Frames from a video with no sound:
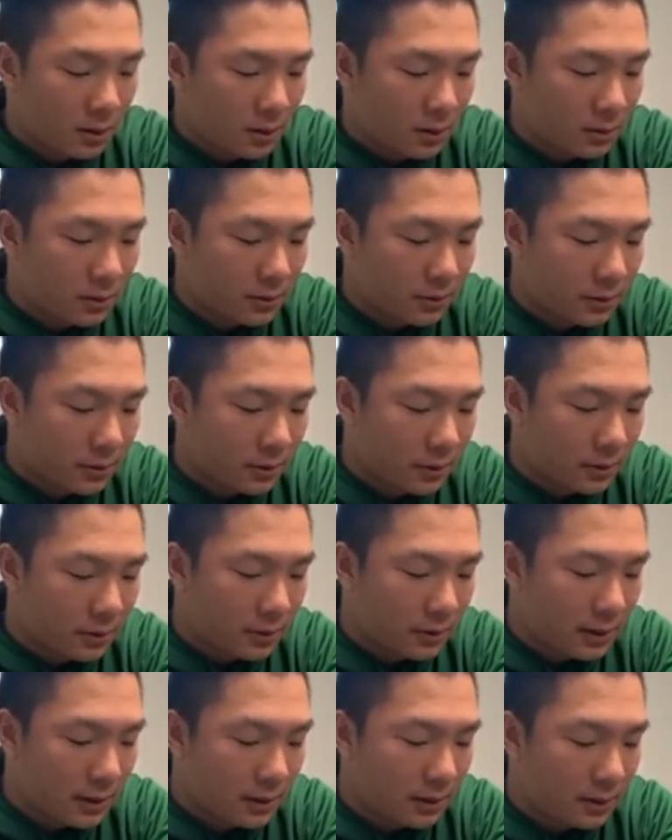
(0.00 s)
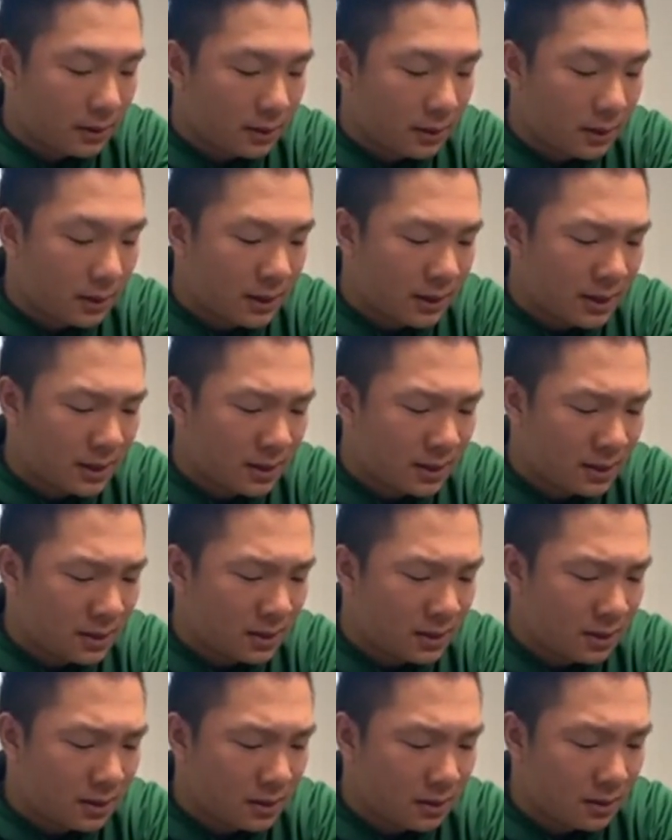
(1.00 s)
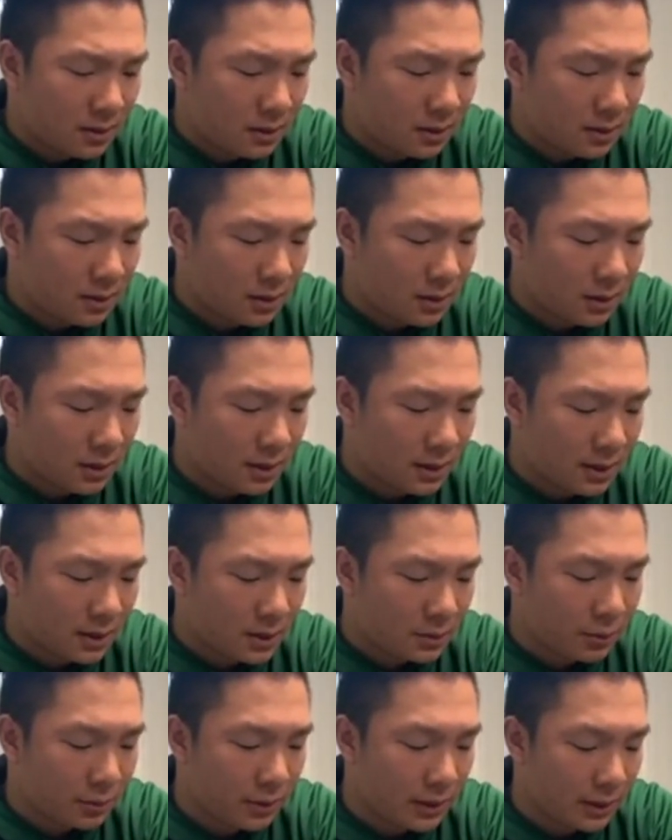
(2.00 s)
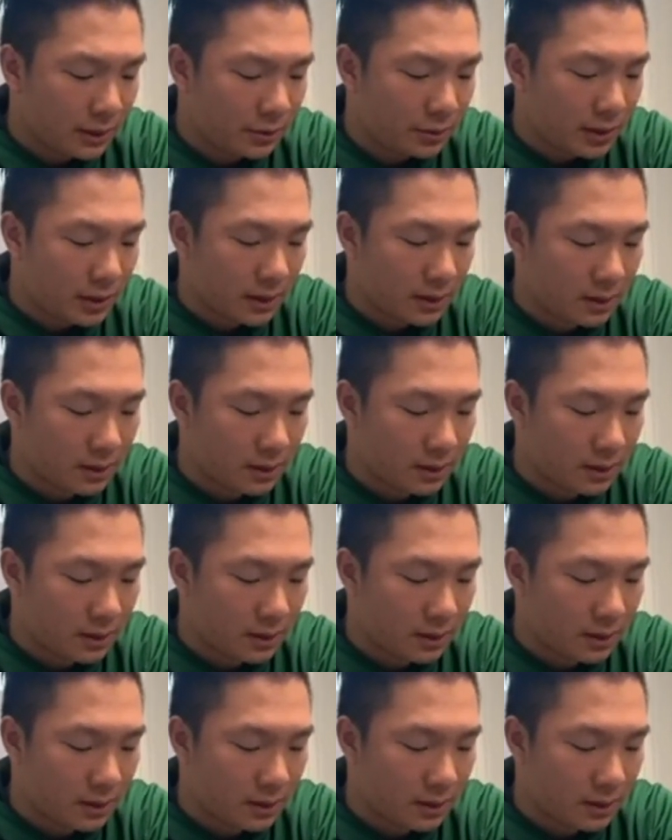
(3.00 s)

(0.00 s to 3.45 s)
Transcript: So we're going to do that, and I think it's pretty dry.